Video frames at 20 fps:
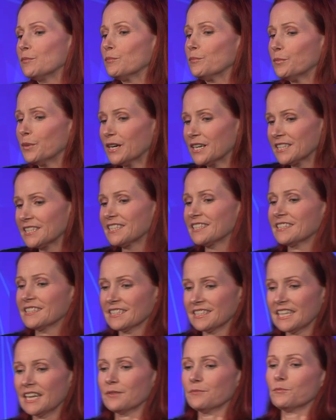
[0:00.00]
But
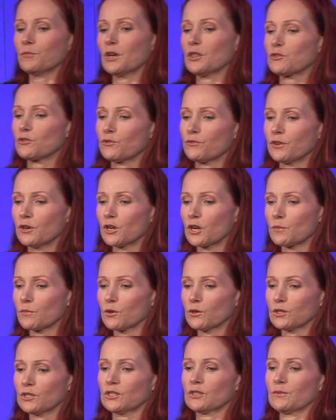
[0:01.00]
yeah, went through failure
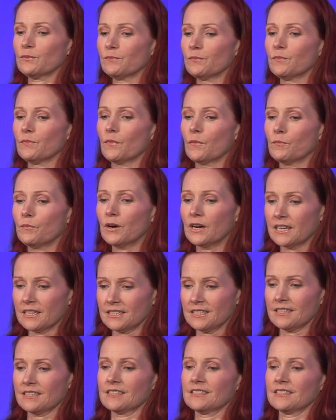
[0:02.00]
modes. But